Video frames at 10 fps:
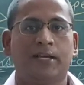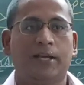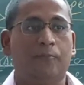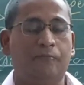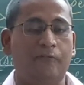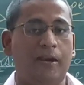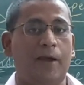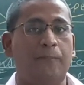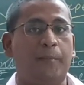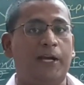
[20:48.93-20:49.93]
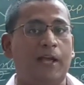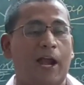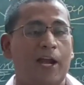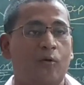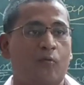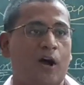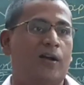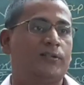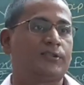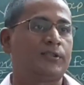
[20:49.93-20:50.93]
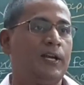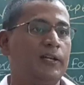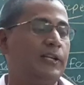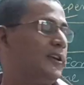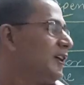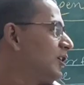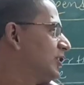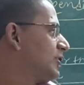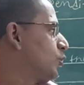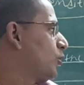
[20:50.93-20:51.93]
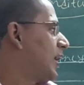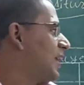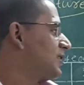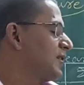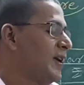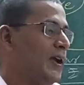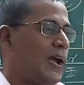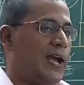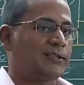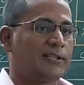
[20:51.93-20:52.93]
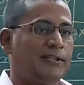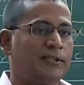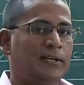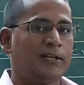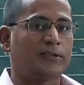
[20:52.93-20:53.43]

If we have paid advance, then it is known as asset.